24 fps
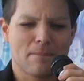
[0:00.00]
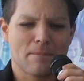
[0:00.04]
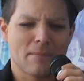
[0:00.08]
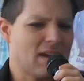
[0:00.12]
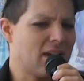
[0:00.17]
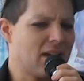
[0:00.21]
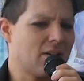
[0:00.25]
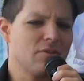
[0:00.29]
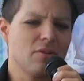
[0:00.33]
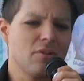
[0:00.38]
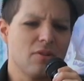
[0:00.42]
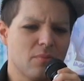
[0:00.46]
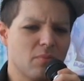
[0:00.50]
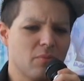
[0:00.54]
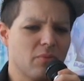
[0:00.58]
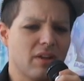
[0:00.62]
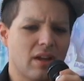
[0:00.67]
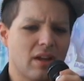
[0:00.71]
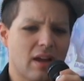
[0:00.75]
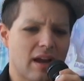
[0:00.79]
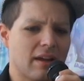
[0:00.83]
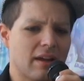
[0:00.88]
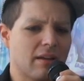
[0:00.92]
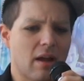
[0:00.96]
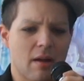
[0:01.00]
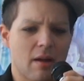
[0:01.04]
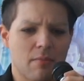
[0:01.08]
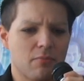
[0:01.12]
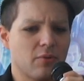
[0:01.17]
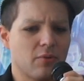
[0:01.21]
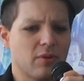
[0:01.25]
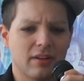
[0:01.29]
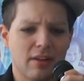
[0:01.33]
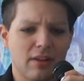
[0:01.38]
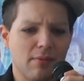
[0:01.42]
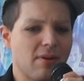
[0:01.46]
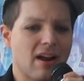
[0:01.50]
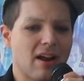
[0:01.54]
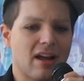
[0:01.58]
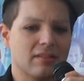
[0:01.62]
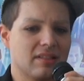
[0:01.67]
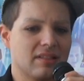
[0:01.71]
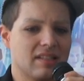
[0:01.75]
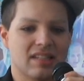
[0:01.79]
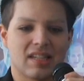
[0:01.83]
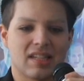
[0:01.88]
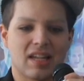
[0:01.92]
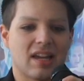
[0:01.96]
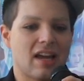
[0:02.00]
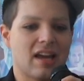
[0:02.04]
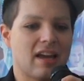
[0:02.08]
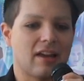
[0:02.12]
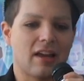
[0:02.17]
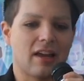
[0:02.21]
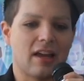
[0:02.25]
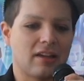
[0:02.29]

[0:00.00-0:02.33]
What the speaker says: I don't know. I'm really proud to say